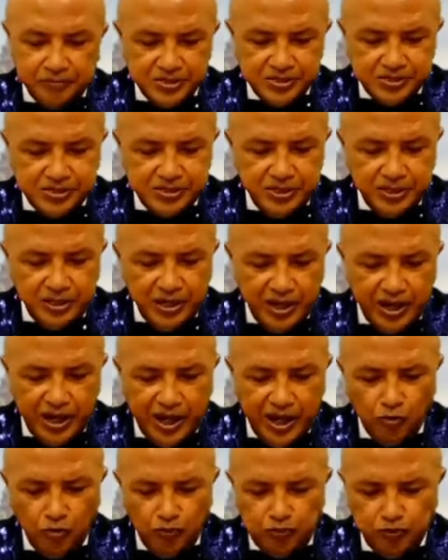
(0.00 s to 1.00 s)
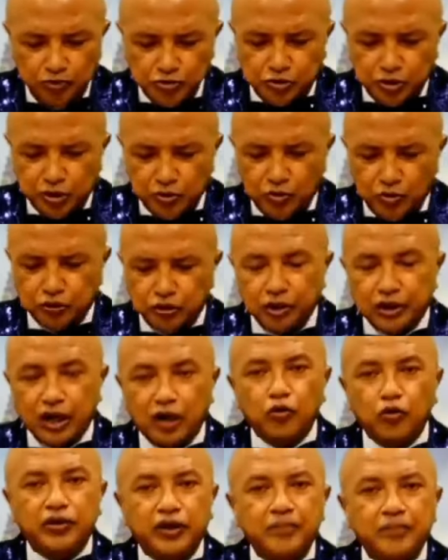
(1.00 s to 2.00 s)
there is one or more
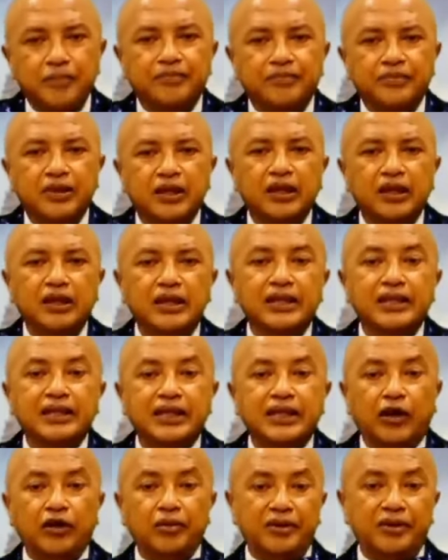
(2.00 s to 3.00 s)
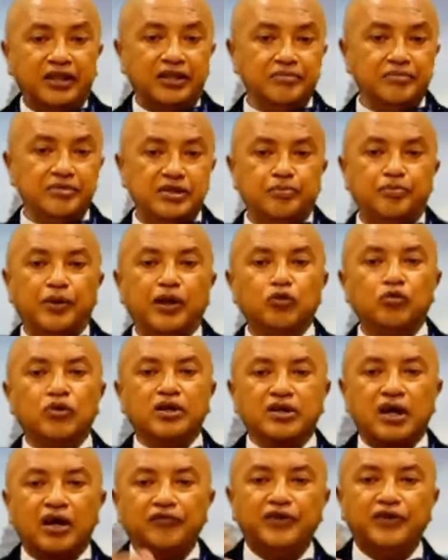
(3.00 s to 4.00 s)
anonymous authors. So maybe
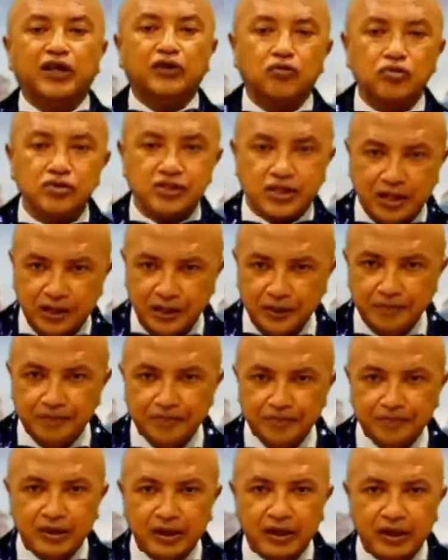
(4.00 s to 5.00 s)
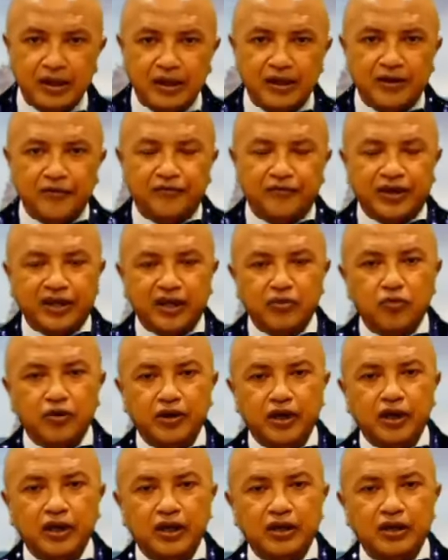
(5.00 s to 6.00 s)
there is some, but
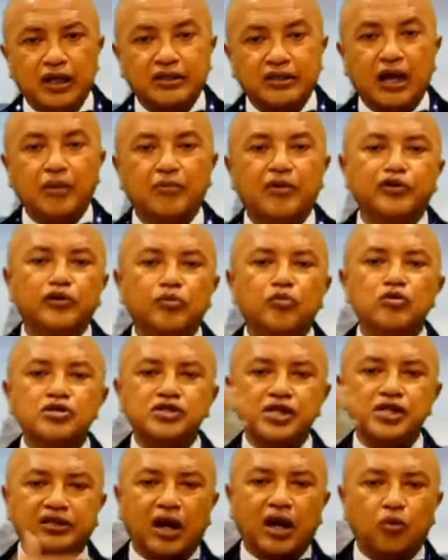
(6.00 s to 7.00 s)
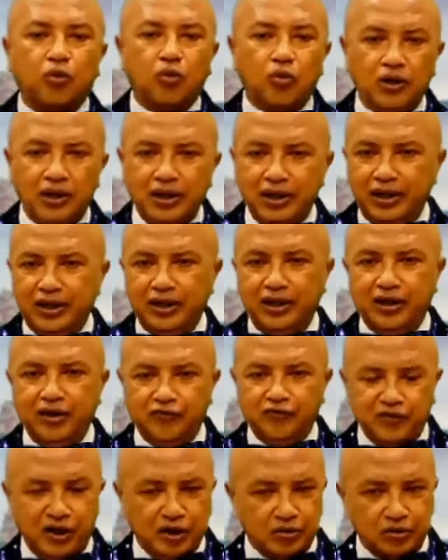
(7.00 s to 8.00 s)
Moses have
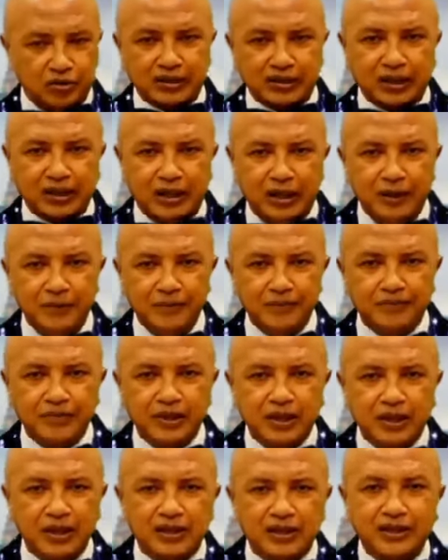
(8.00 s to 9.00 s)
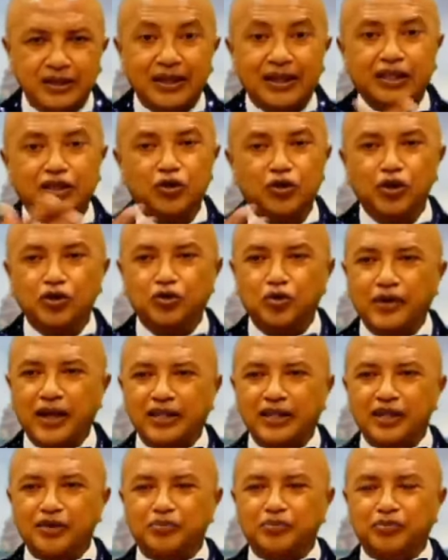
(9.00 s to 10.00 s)
compiled it, and he
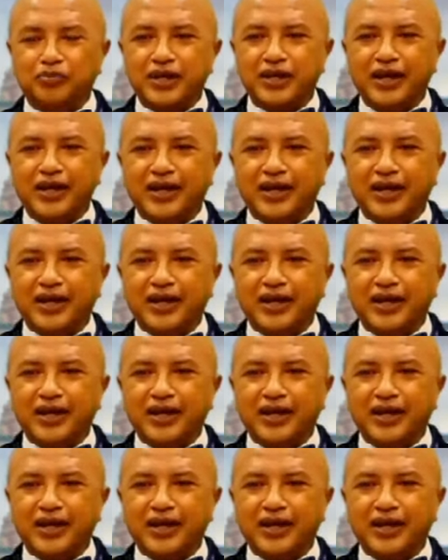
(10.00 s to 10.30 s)
has